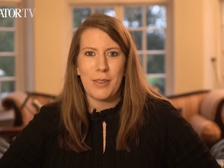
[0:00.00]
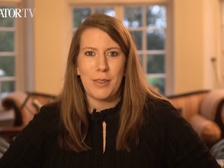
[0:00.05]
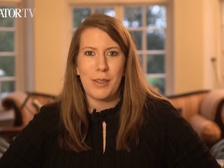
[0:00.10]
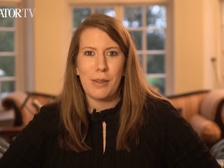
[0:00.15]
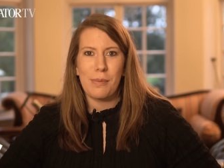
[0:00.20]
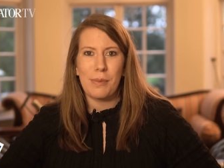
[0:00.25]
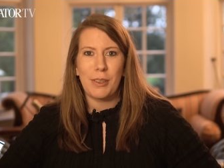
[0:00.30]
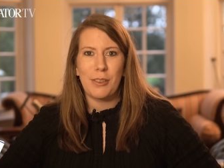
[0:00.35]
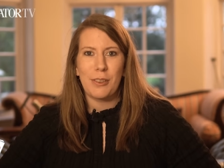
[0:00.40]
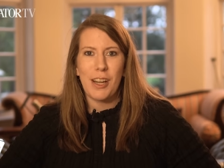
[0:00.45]
on
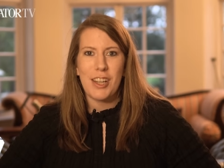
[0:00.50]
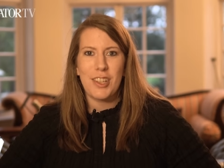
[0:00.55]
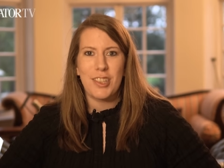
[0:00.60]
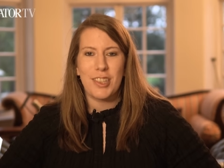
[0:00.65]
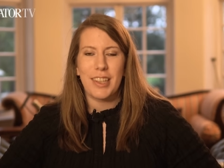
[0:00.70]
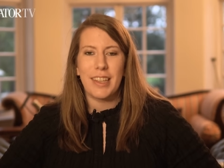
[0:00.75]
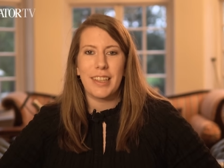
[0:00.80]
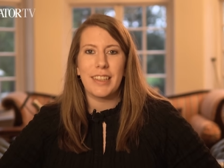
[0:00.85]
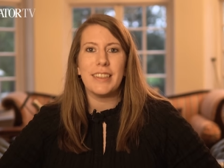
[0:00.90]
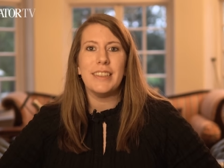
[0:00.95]

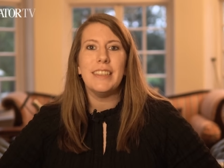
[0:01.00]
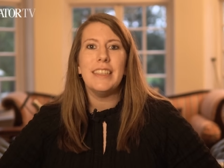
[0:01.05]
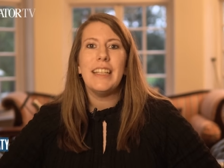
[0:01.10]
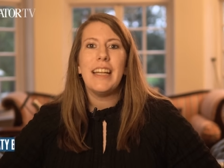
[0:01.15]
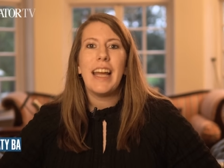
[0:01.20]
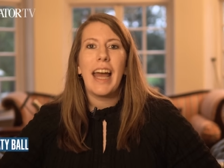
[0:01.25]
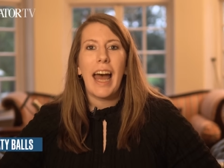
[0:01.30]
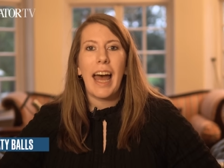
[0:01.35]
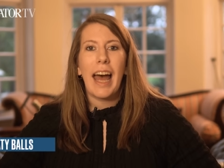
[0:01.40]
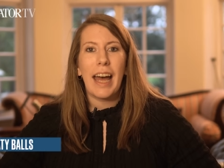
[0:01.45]
immigration,
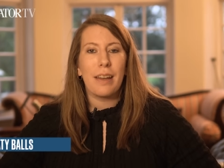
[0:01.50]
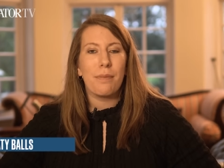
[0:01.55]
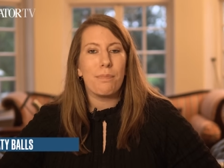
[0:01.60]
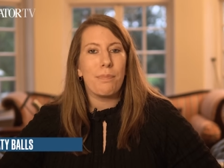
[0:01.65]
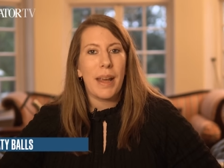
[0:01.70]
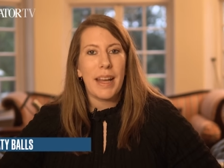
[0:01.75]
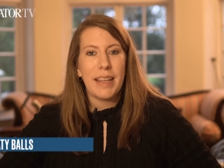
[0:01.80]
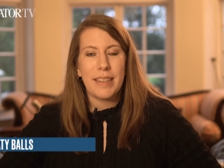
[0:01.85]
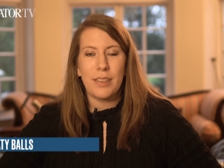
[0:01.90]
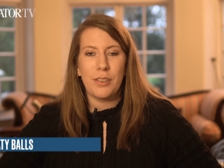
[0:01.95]
and
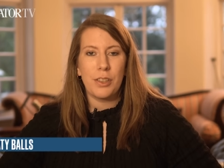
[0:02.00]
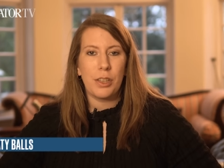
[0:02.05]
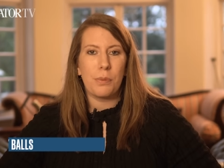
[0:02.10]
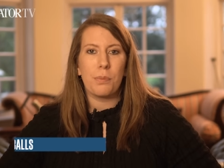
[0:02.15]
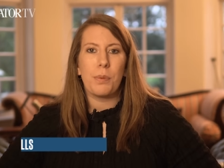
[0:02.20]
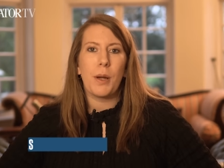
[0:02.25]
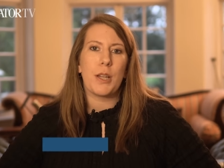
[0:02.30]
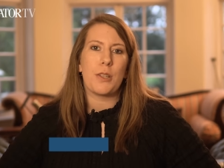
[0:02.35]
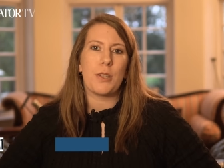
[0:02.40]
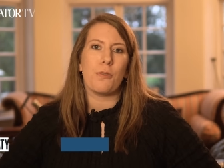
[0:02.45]
makes a new
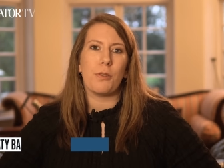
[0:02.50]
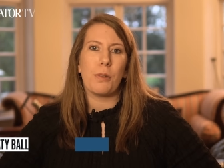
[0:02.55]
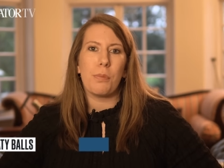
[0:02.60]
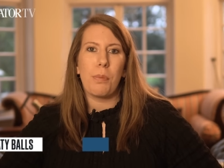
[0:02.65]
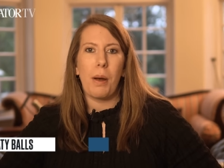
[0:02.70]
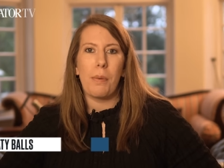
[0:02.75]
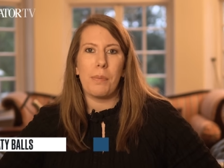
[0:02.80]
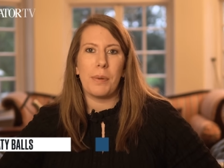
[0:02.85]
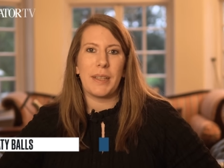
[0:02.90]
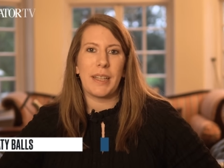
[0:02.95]
impression on the
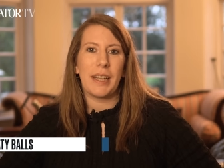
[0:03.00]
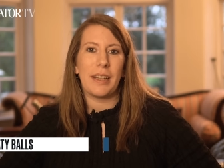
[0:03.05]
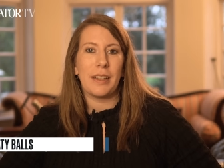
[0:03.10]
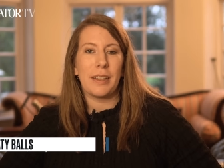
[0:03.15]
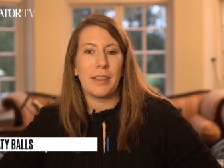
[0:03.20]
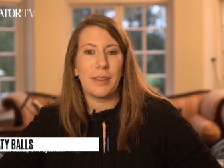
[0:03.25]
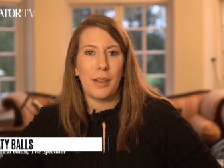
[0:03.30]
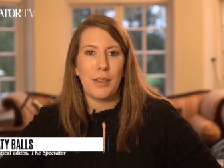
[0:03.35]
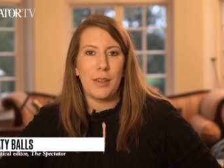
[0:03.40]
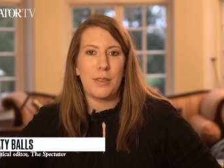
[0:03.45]
public, and
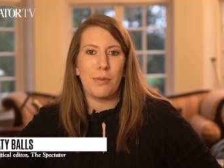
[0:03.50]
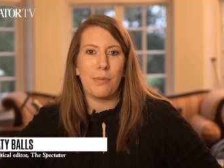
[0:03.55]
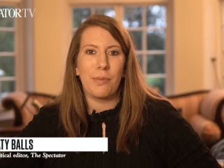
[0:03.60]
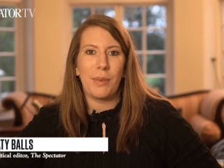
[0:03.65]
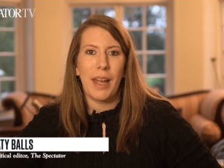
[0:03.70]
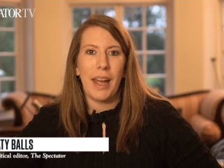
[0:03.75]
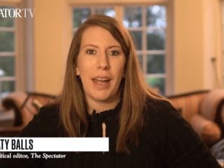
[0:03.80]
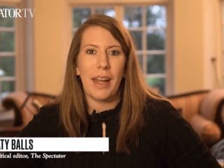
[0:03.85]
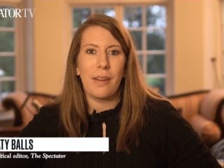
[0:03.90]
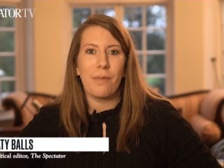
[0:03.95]
it goes from
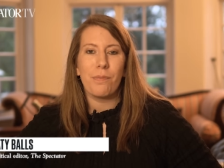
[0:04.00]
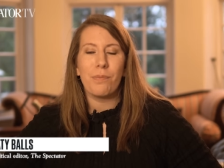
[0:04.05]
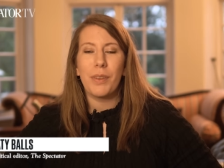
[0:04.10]
there.